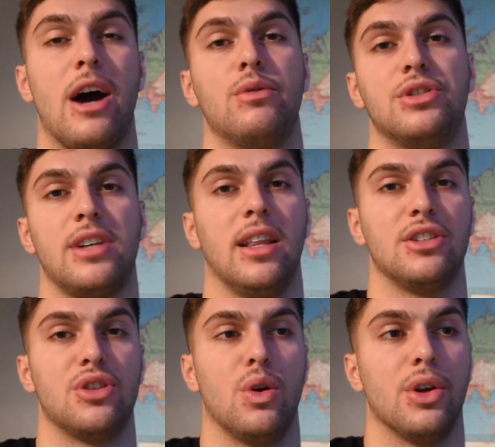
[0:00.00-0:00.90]
I was
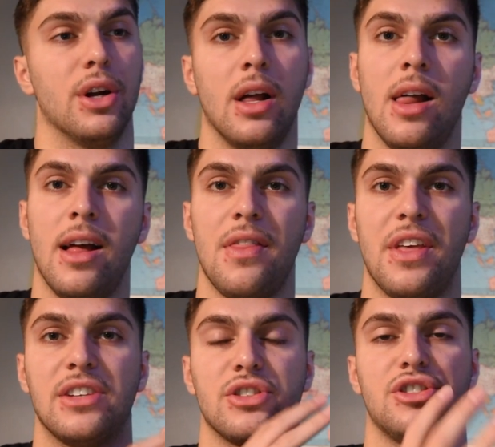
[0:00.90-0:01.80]
selling solar,
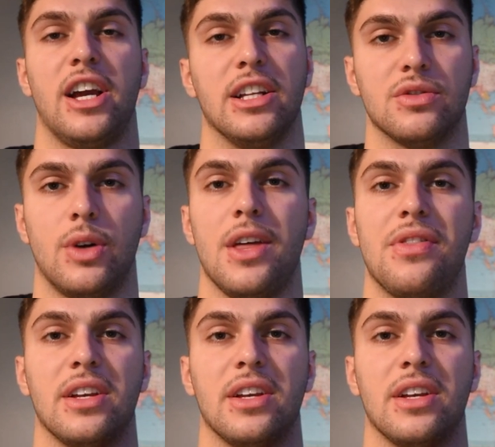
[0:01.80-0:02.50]
things are changed, right?